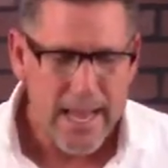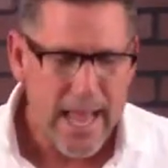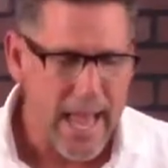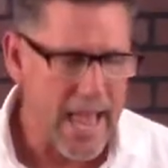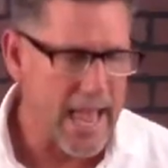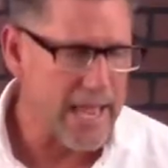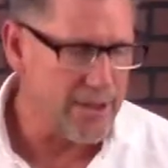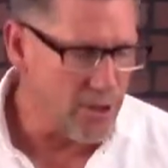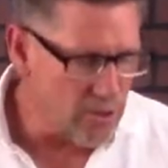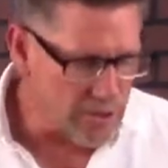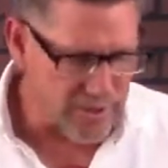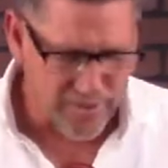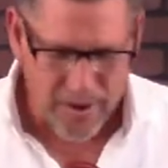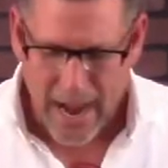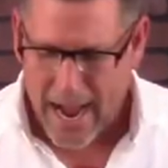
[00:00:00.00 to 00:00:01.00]
and you
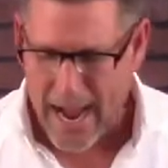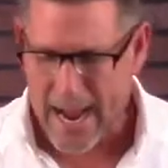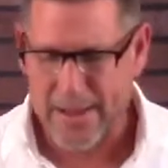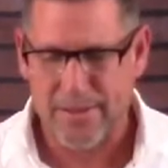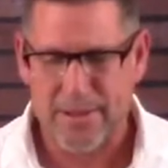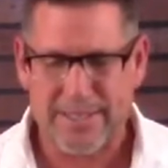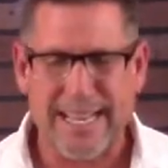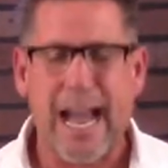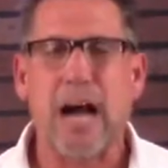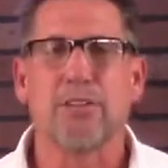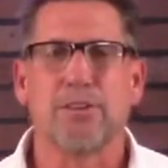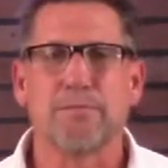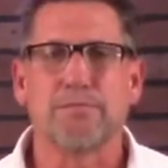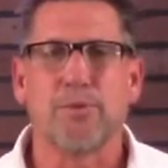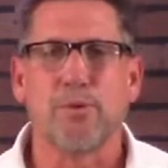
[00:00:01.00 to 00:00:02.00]
divide the
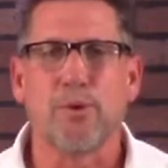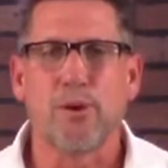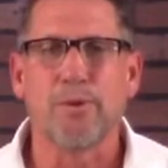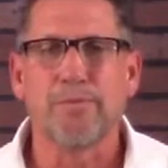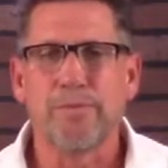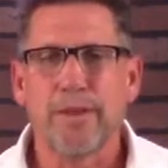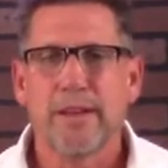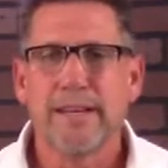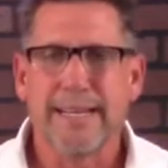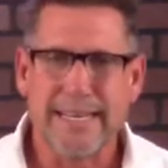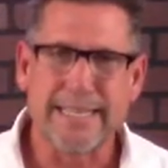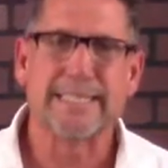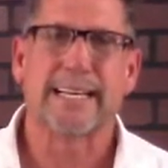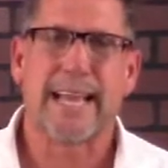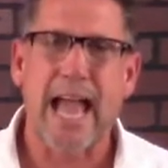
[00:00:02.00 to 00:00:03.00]
talent pool
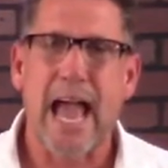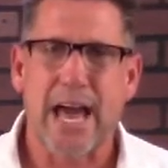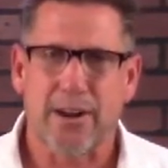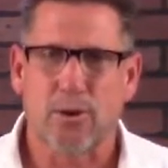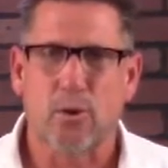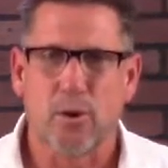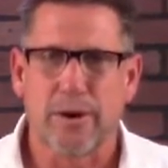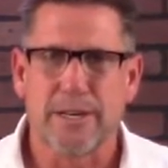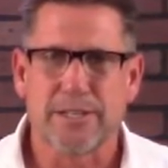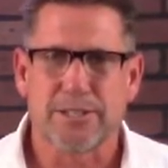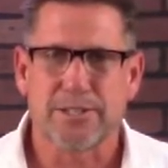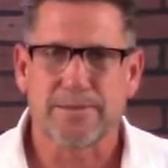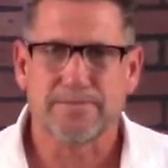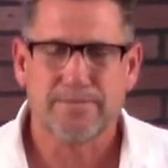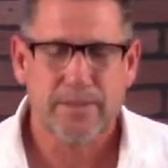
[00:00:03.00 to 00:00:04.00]
into
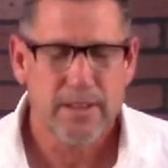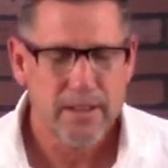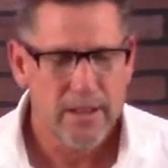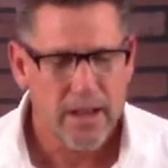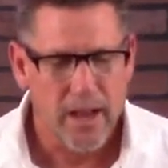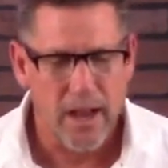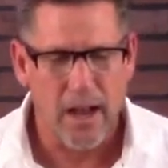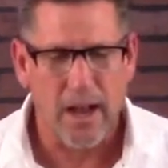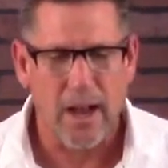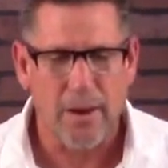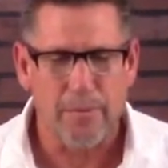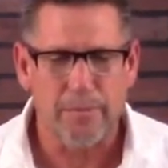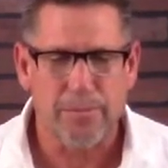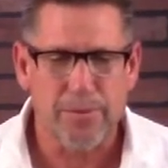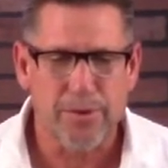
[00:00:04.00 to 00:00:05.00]
categories.
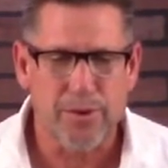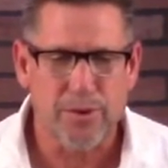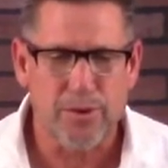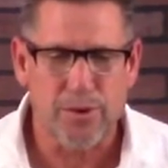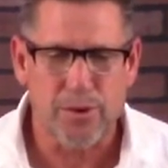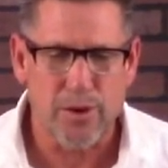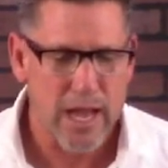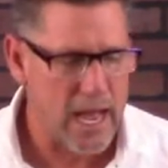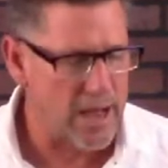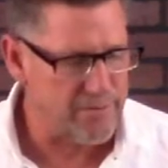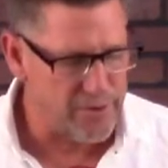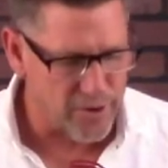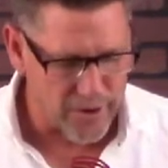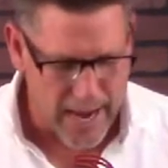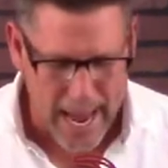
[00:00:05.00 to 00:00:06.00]
You have
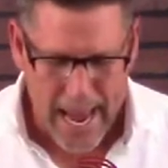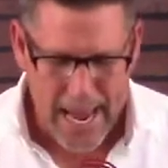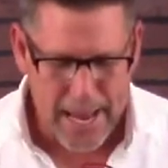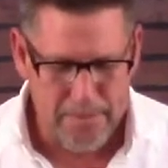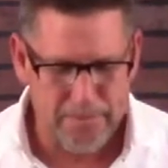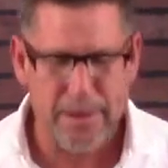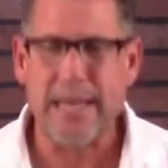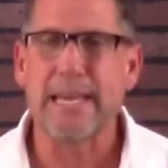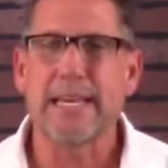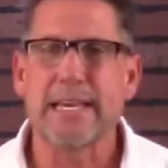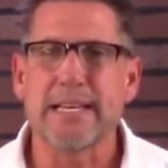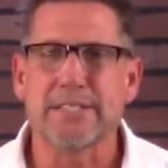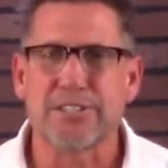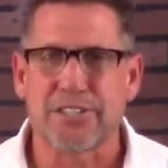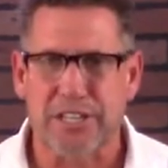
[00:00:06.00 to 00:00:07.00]
your A, B,
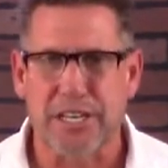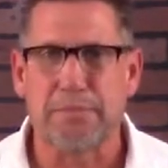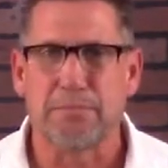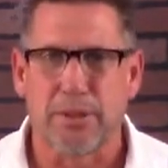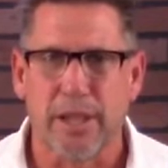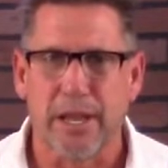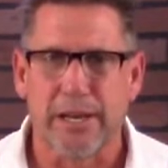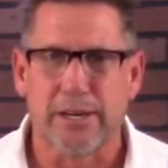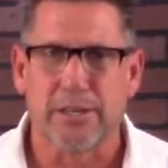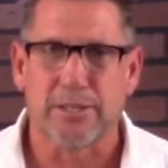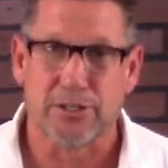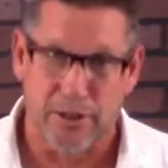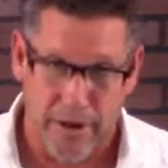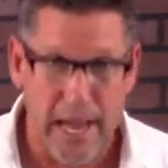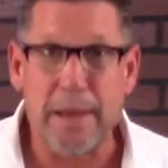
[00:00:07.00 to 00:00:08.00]
and C players.
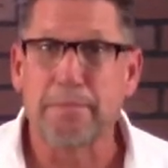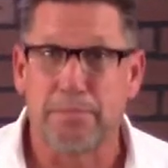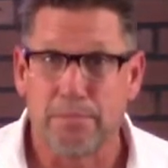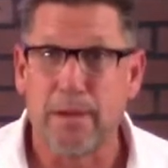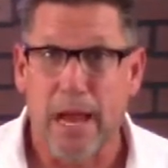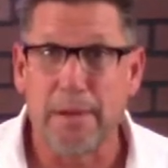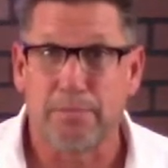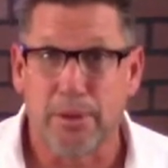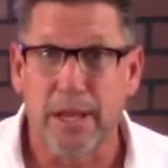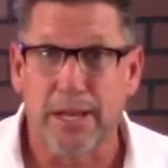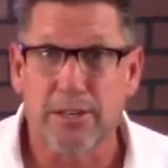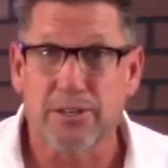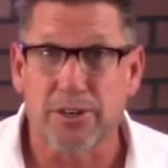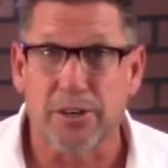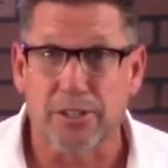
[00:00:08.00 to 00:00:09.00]
Your A
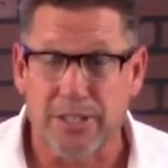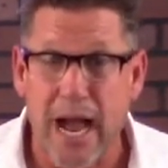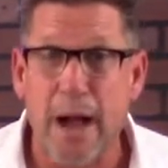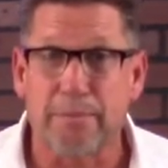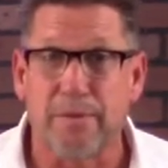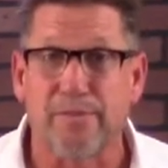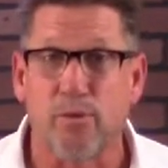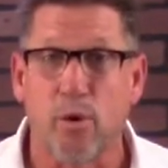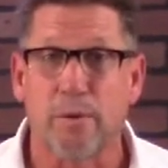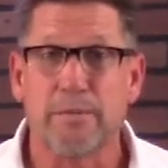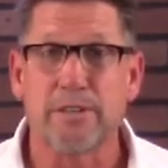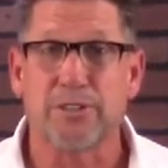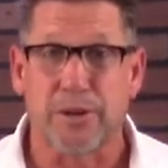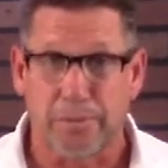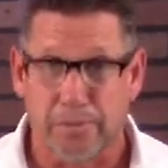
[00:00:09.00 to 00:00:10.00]
players are your top
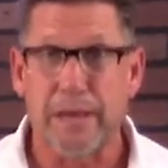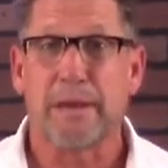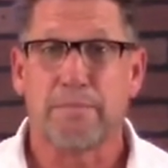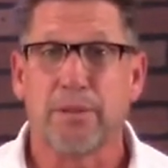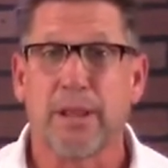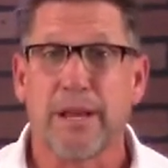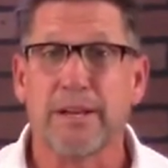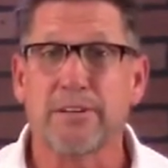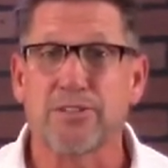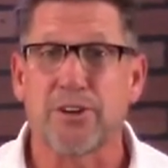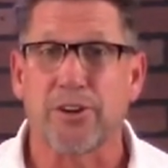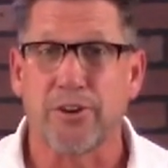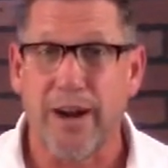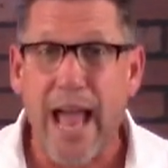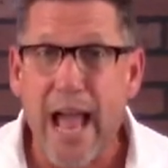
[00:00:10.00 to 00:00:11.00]
performers. Your B players are
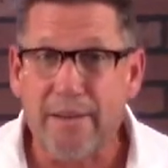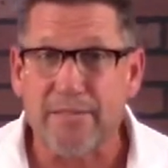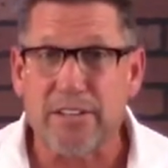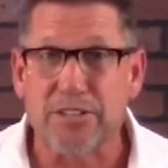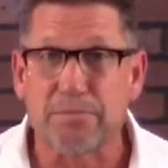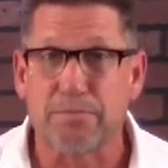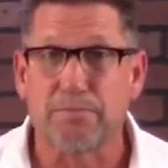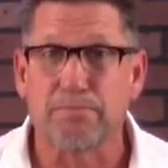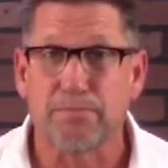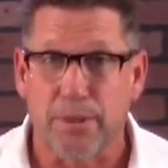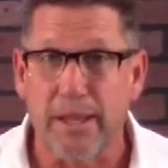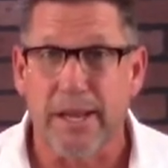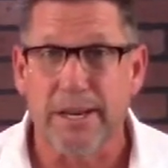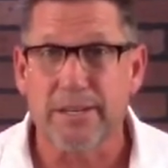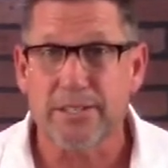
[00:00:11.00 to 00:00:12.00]
your average
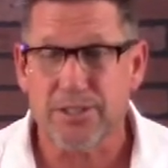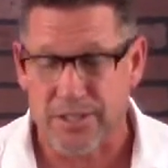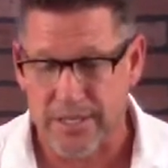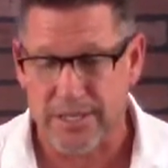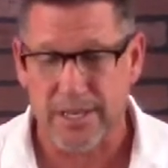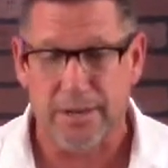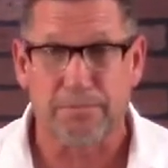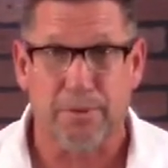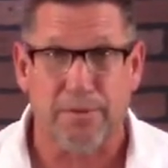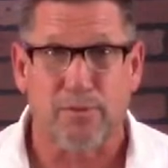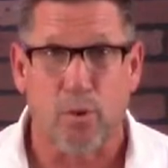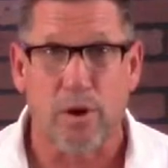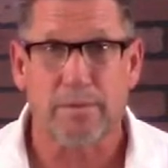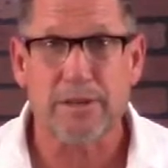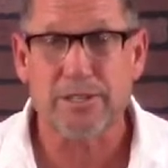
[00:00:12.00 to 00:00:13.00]
players and
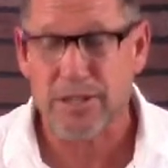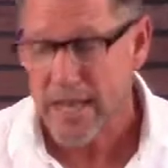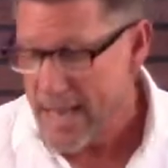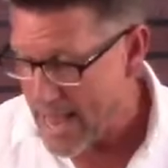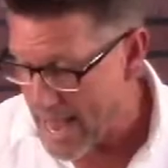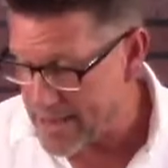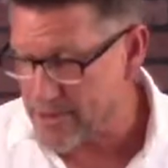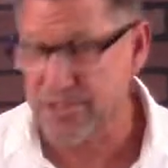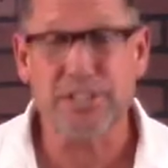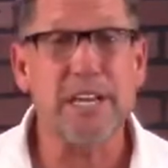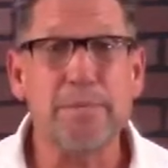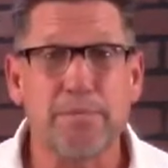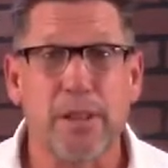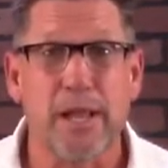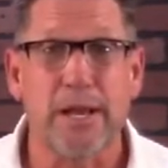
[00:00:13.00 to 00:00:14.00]
performers. And your C
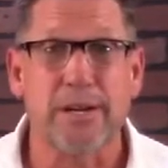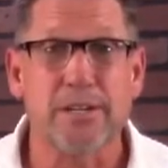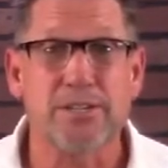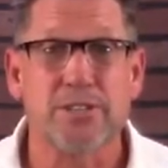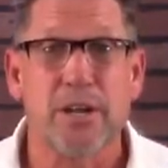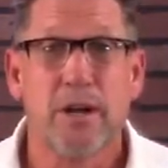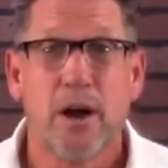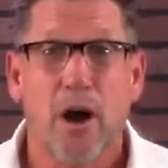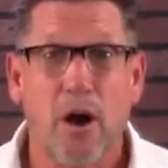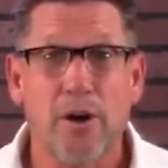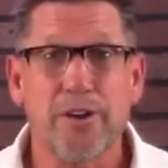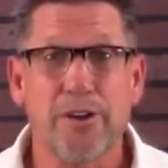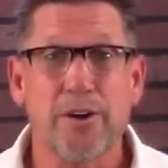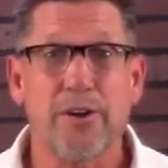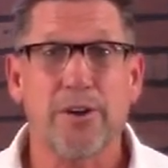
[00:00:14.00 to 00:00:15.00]
players are
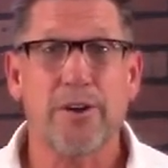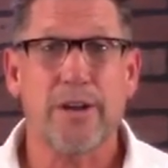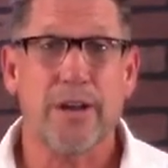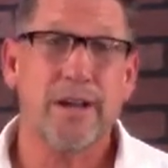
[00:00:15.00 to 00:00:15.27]
your,